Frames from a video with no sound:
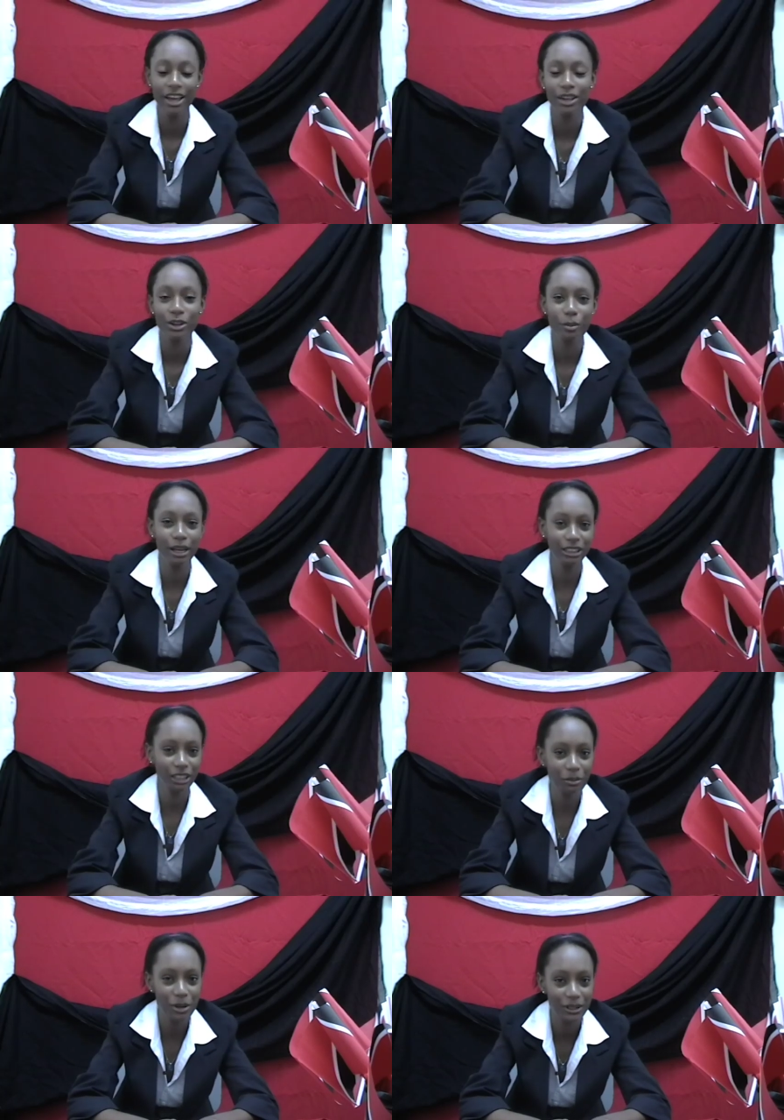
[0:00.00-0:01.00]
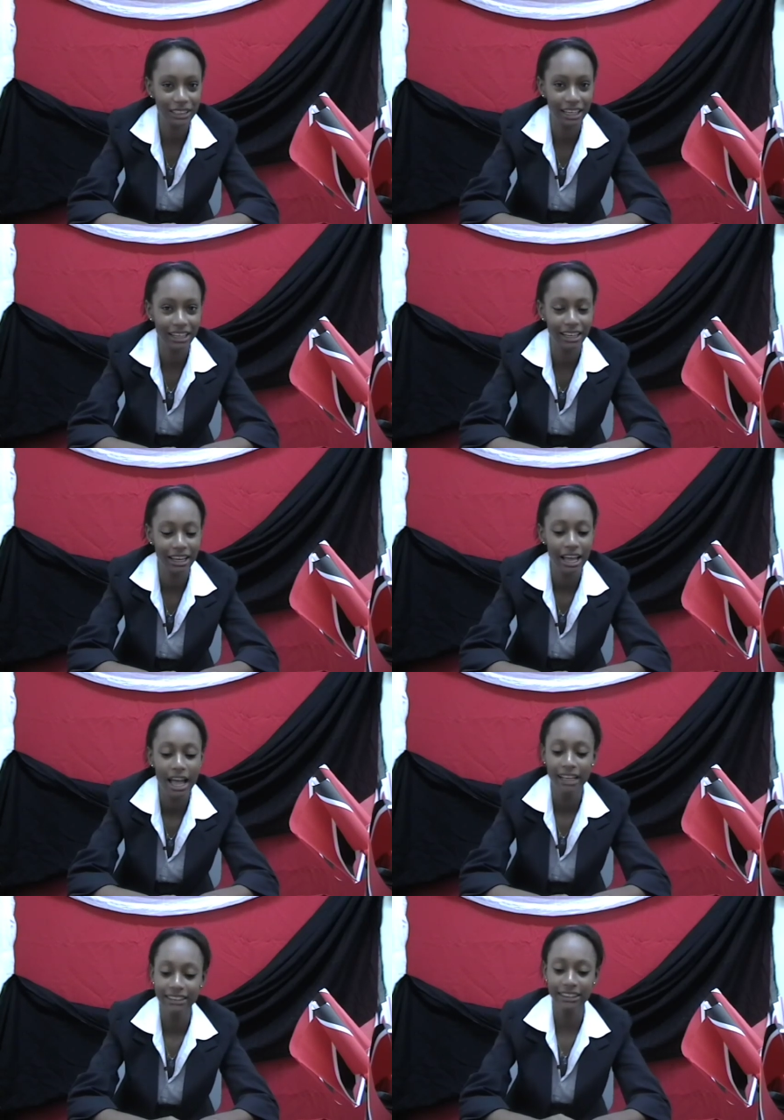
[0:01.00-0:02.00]
You mentioned music.
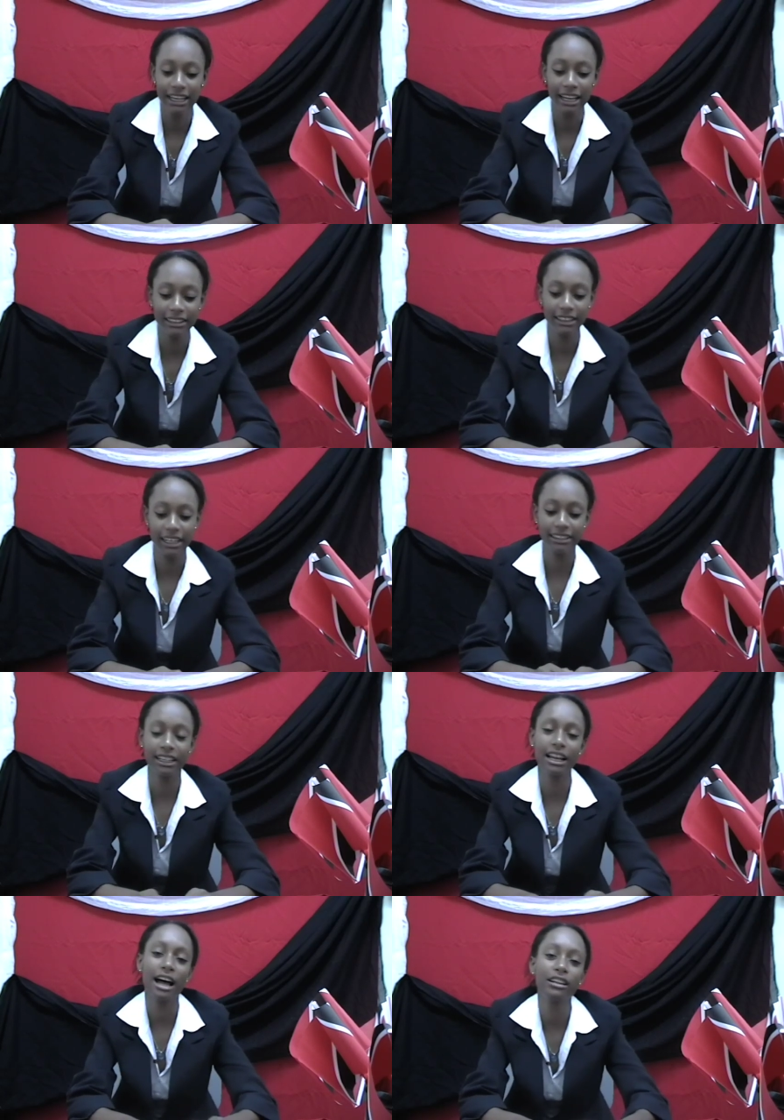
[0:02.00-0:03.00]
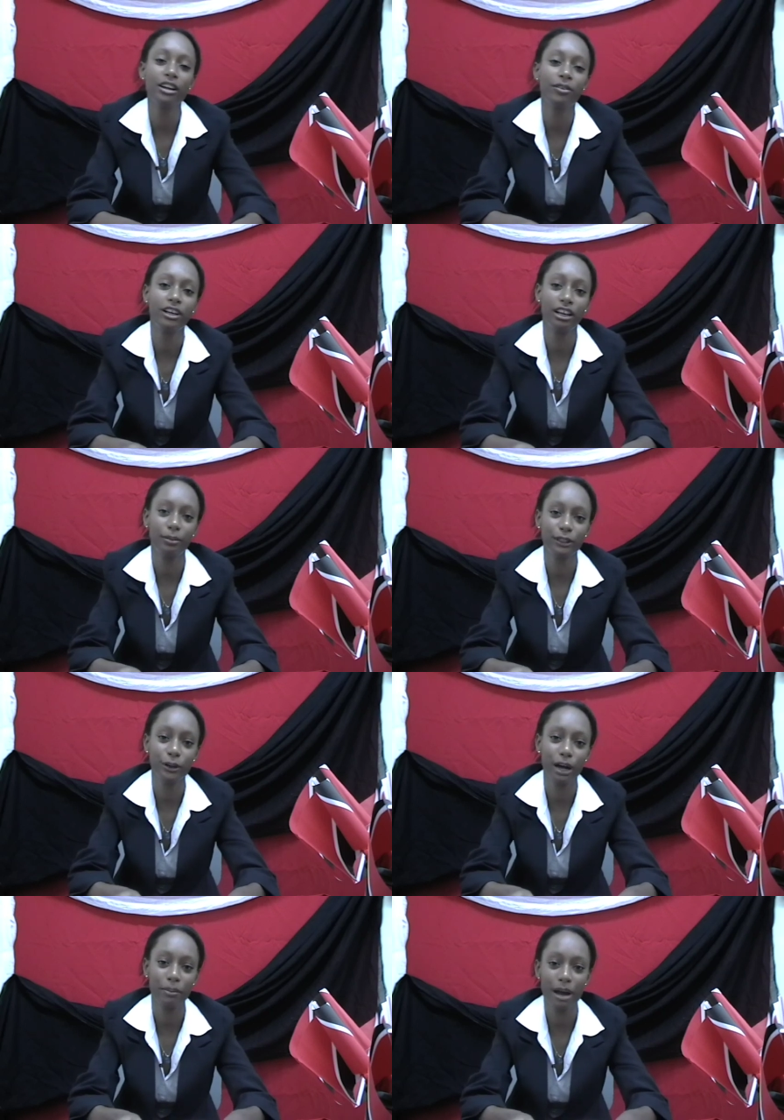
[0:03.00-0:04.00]
T&T is a land of calypso
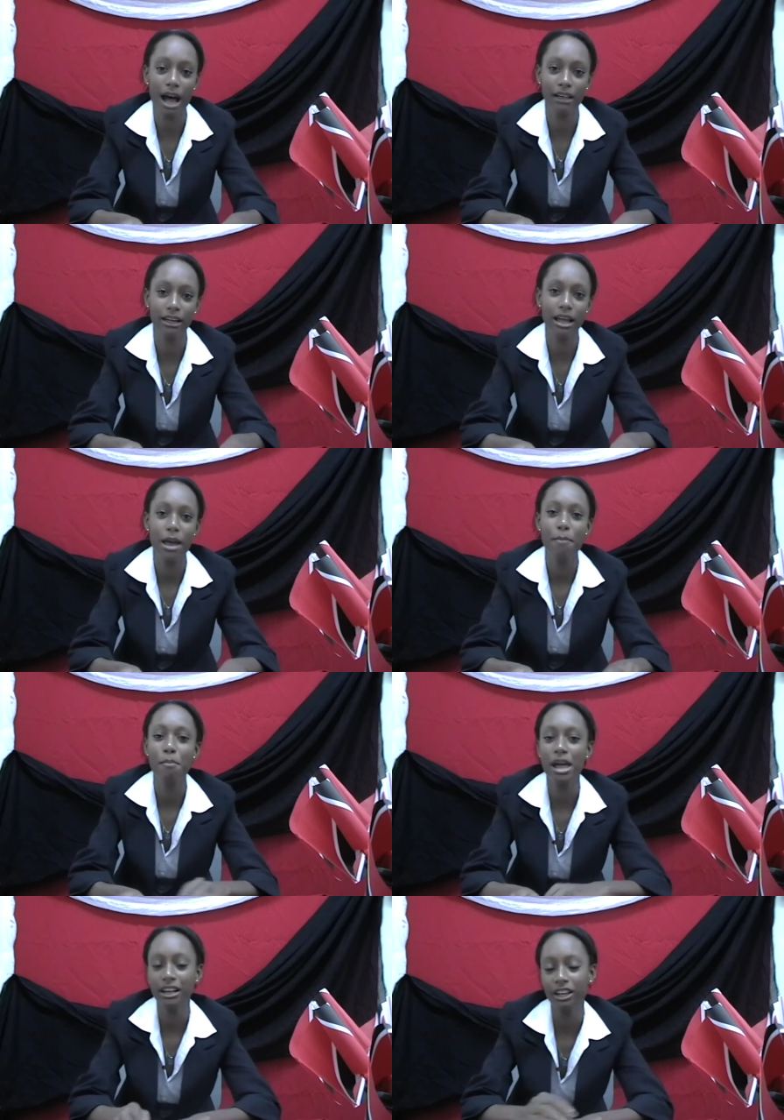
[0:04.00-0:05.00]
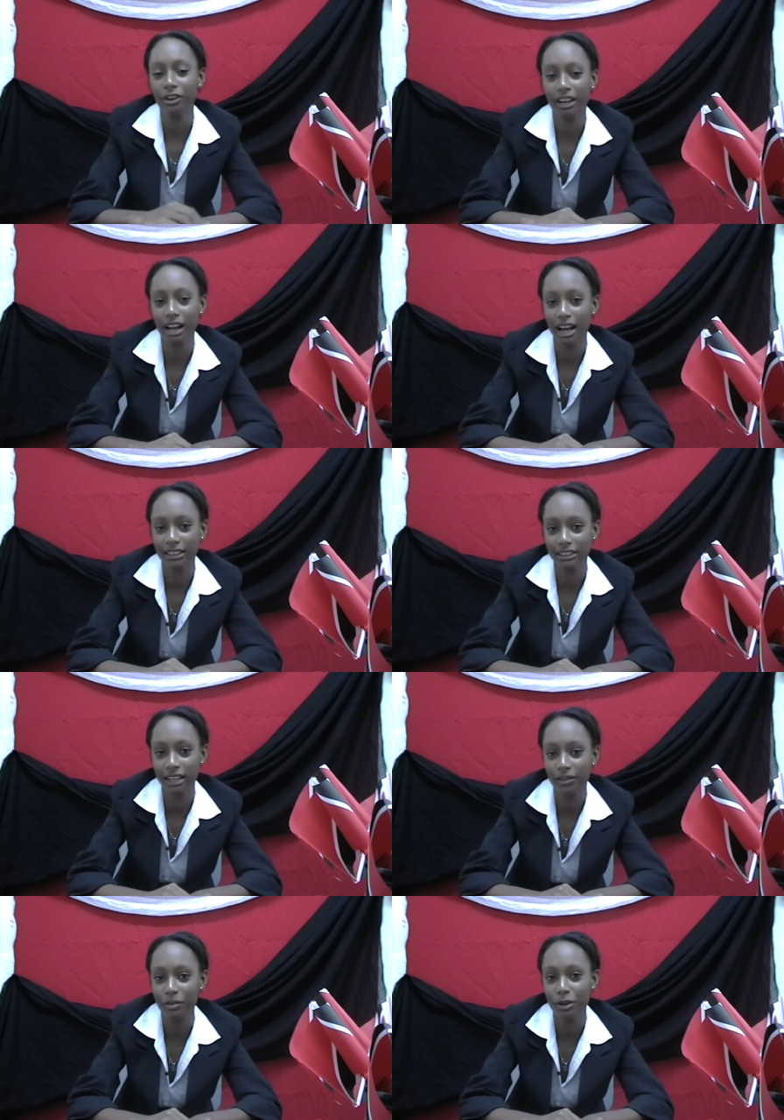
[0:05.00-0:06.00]
and pan. Many great artists
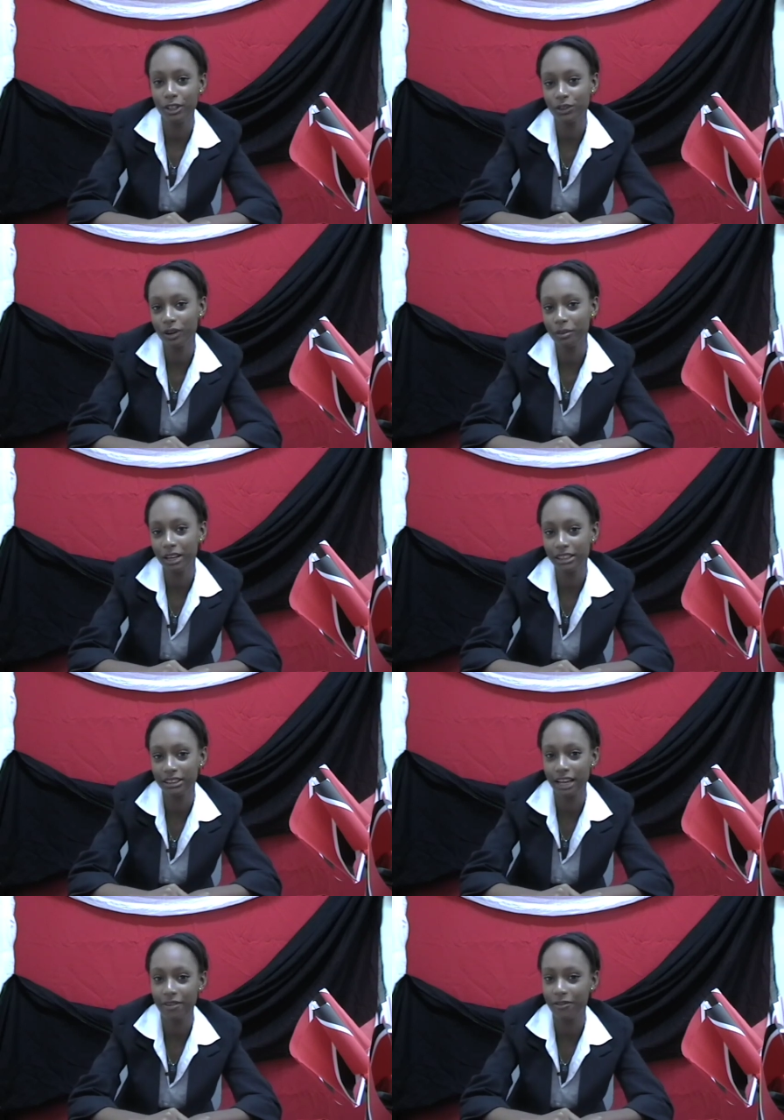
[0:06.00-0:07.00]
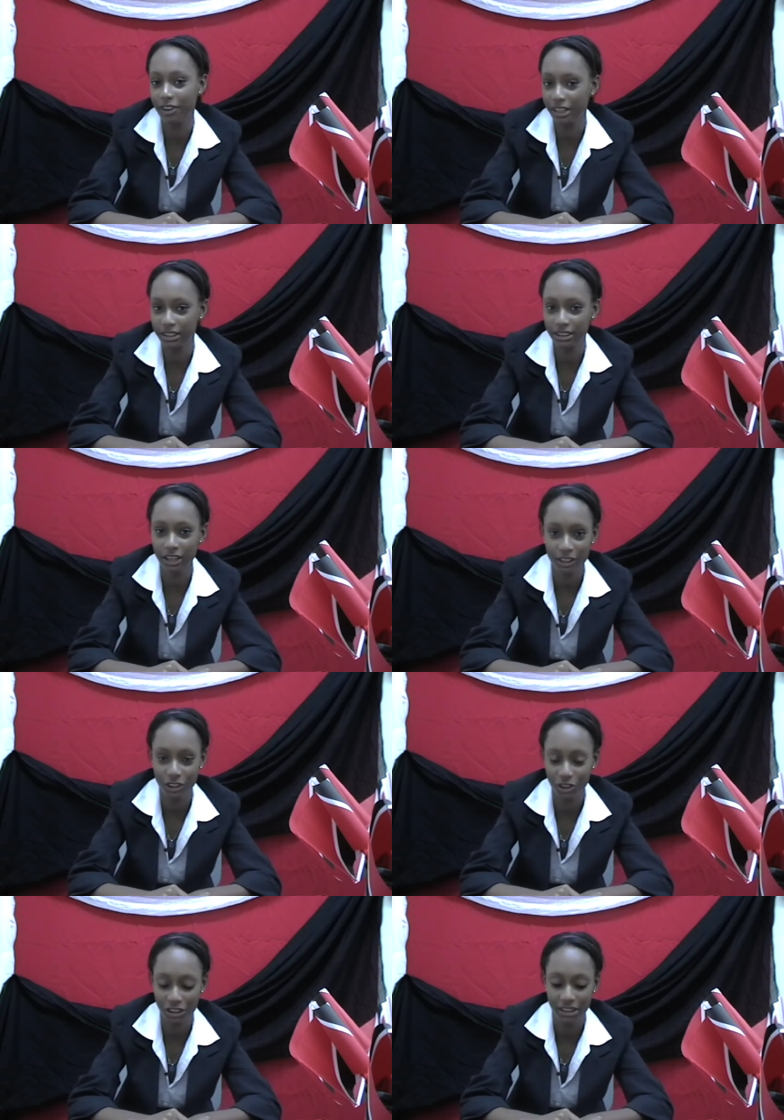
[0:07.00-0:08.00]
have emerged from this diverse
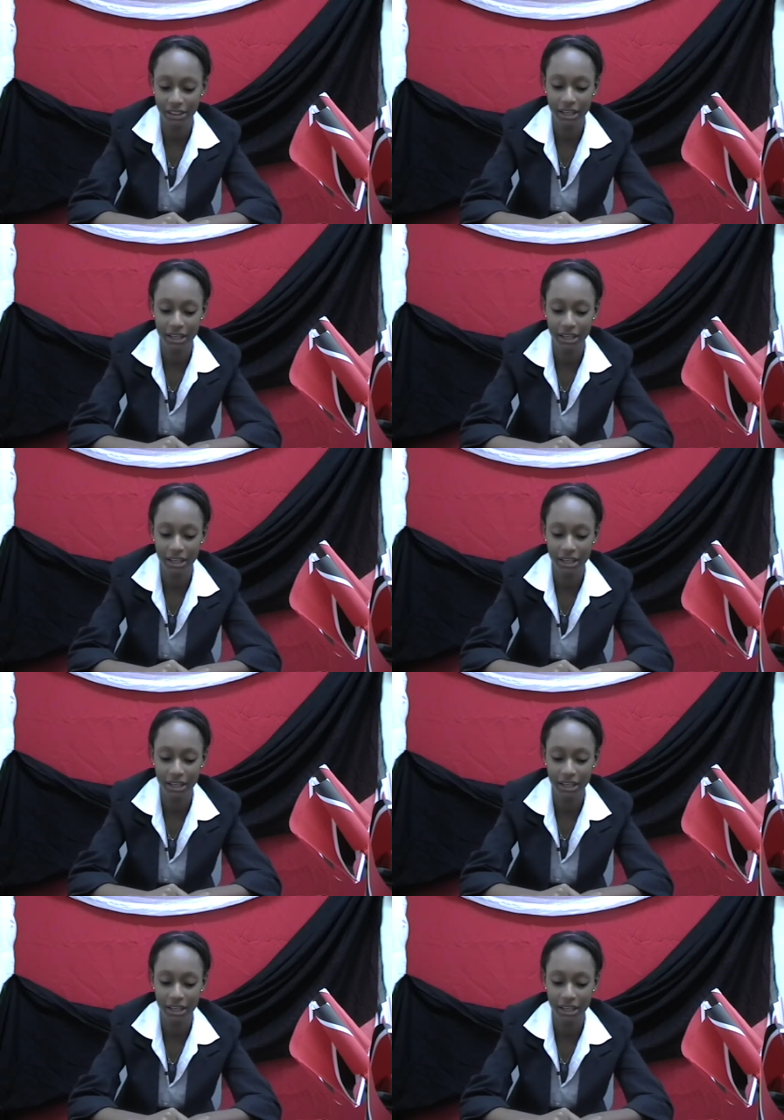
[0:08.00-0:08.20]
country.